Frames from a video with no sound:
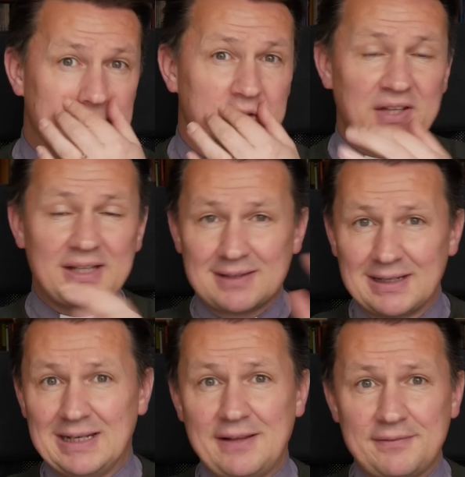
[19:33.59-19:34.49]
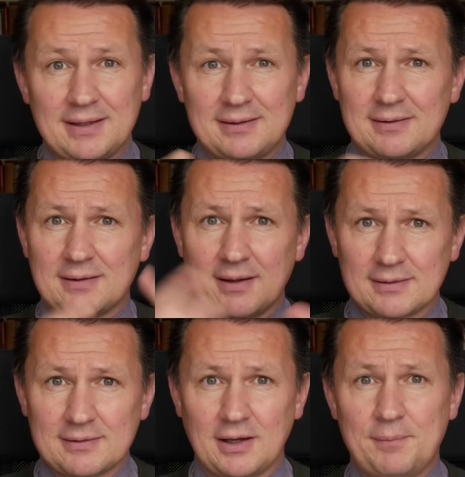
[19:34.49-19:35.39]
sits and lives. This has
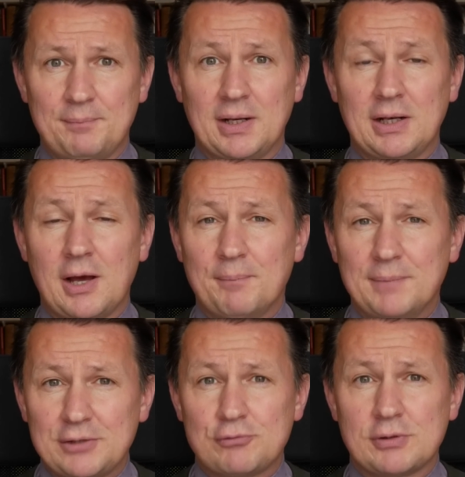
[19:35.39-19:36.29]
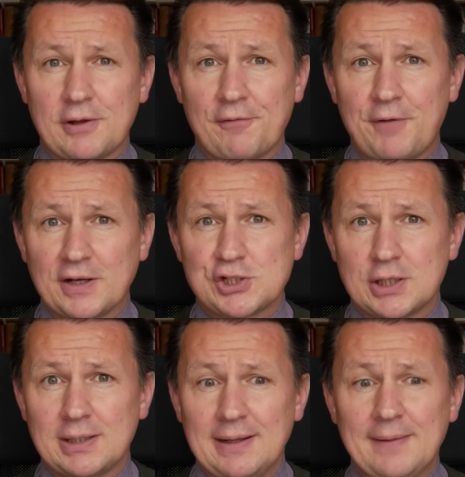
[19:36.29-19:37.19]
got a lot of administrative
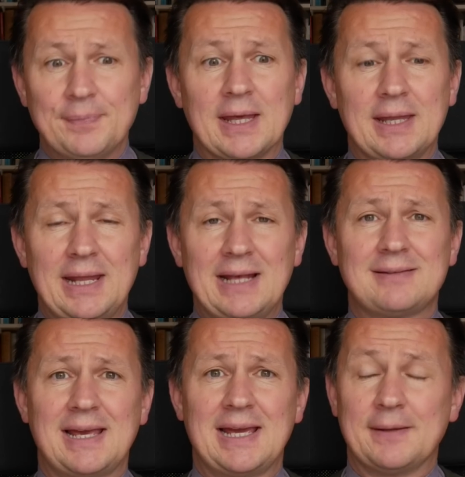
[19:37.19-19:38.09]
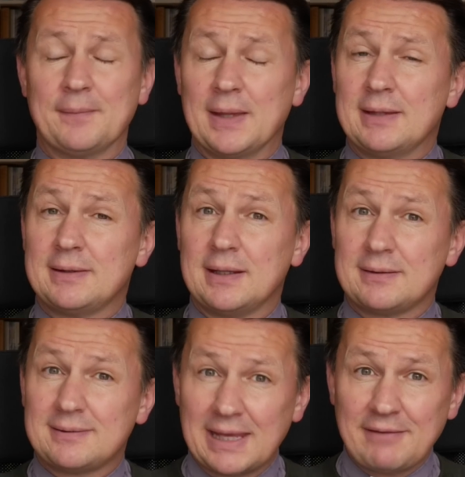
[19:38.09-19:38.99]
function. And they're saying that
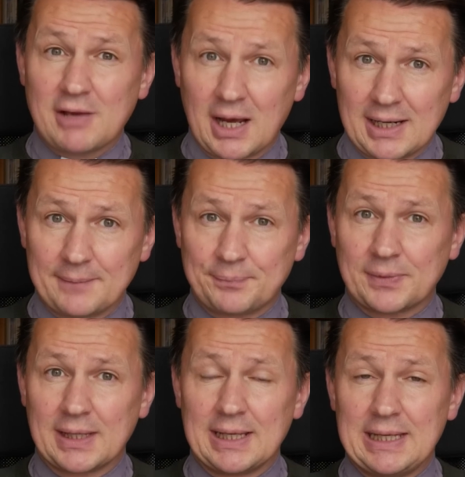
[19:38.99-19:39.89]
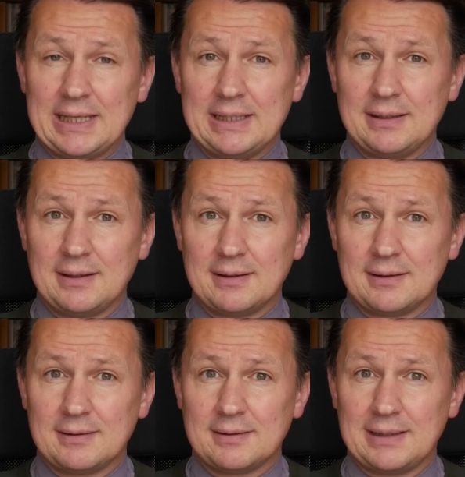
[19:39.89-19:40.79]
safeguarding in
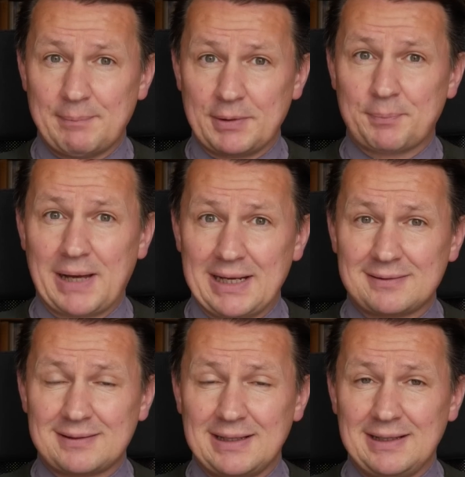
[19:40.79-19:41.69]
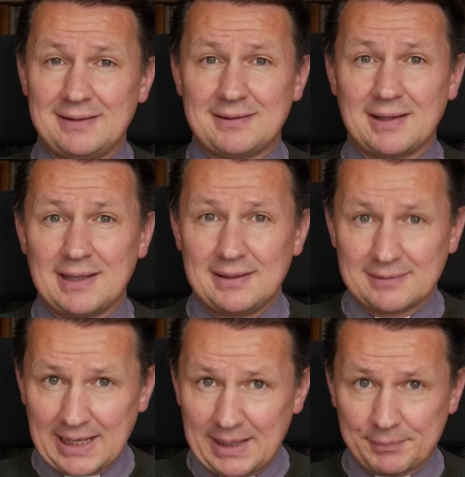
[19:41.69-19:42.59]
Lambeth Palace is
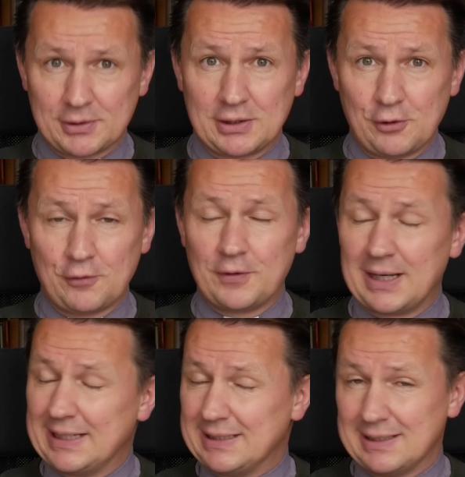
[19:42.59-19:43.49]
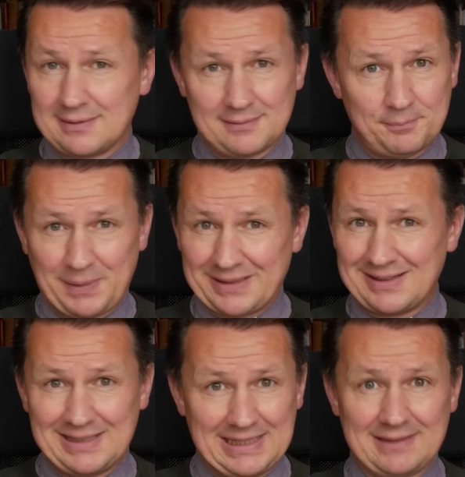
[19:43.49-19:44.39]
absolutely awful, and it
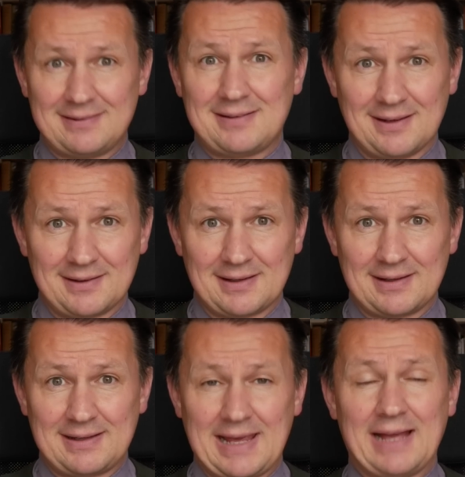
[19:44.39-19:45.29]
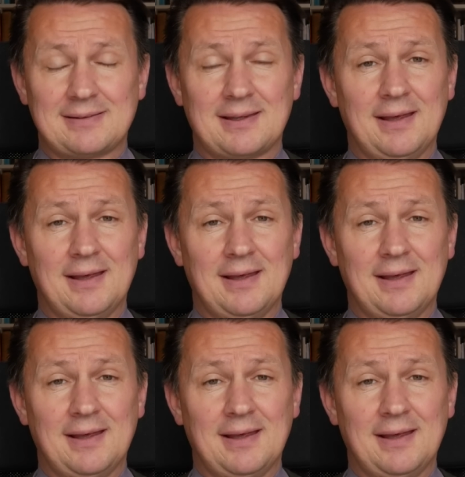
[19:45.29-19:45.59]
basically needs to get